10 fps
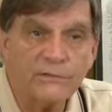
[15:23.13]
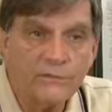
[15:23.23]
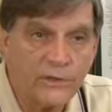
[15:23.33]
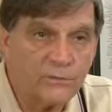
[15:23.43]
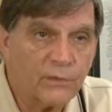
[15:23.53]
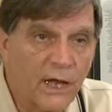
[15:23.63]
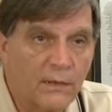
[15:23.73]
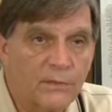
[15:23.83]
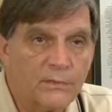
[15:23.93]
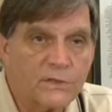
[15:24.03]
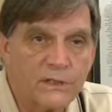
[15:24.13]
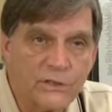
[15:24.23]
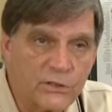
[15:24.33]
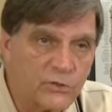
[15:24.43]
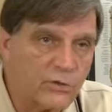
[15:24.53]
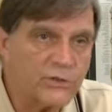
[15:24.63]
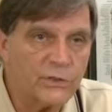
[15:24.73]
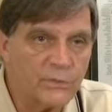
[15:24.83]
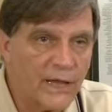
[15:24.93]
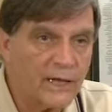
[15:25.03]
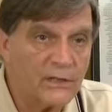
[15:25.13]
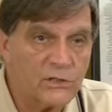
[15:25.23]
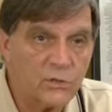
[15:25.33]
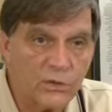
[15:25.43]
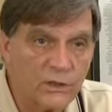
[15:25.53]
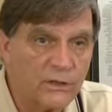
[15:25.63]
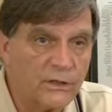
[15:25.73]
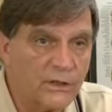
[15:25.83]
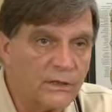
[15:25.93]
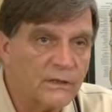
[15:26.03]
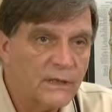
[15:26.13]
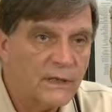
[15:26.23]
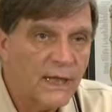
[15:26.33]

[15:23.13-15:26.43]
and foot problems and distortion patterns will occur